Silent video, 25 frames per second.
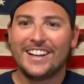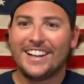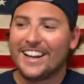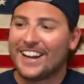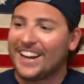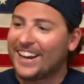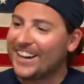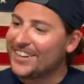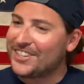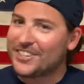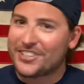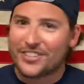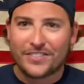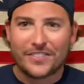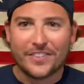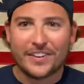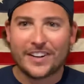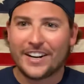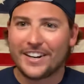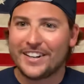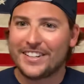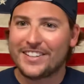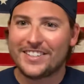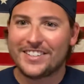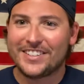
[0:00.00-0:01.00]
I just forgot
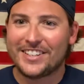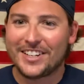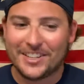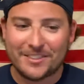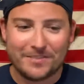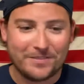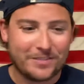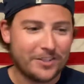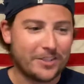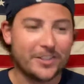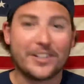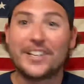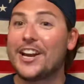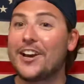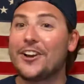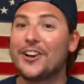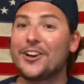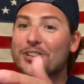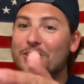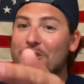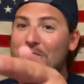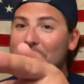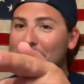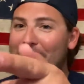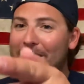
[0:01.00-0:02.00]
his name. Gary
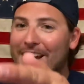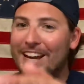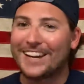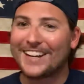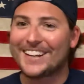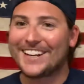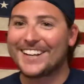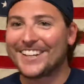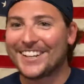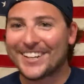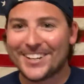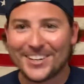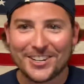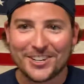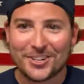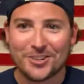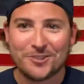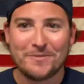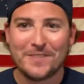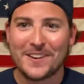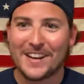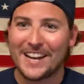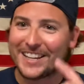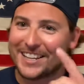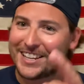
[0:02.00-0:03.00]

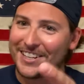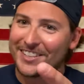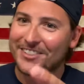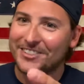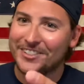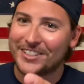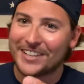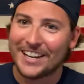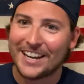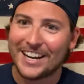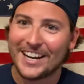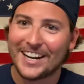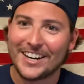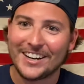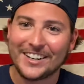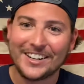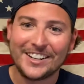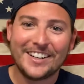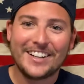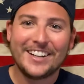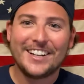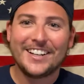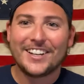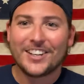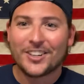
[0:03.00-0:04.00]
Kubiak, that's who they hired.
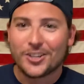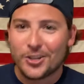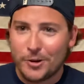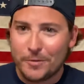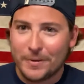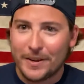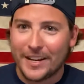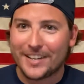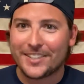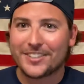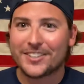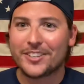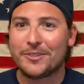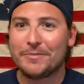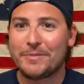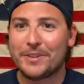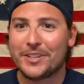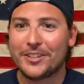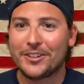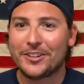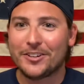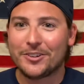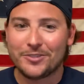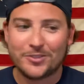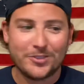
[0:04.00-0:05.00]
Kubiak's going to be
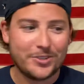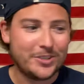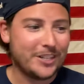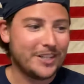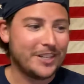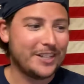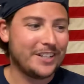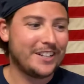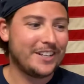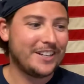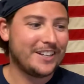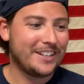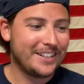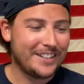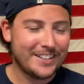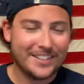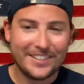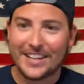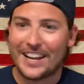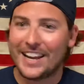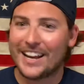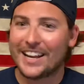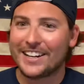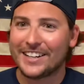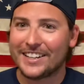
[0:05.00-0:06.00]
their OC. He's
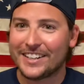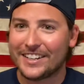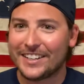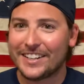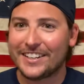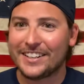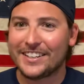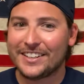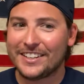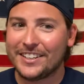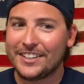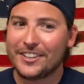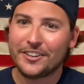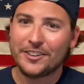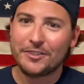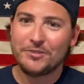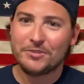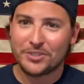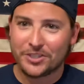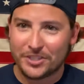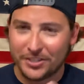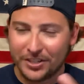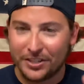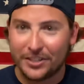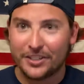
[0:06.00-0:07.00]
had he was a
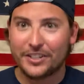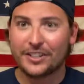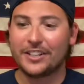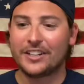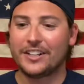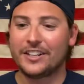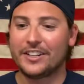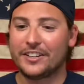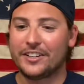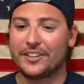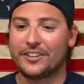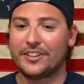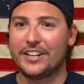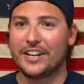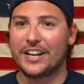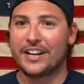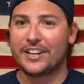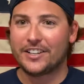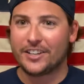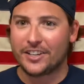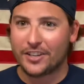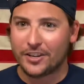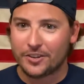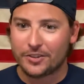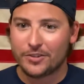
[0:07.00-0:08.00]
good head
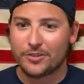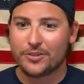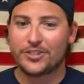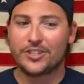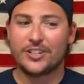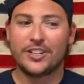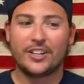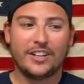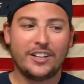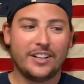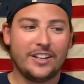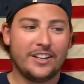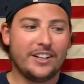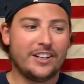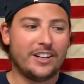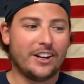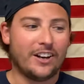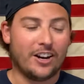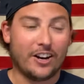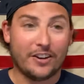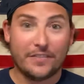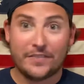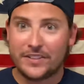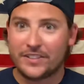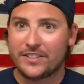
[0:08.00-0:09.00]
coach.
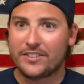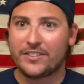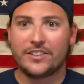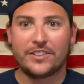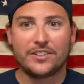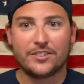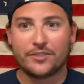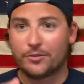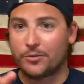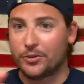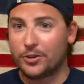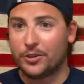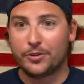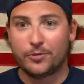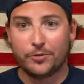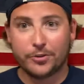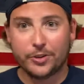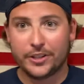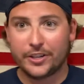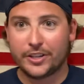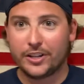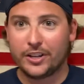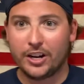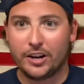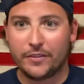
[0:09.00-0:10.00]
He's a really, really
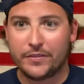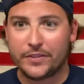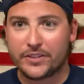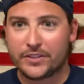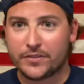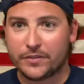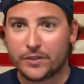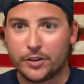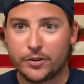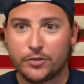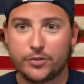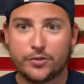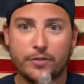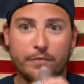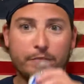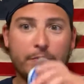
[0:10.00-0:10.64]
good offensive coach.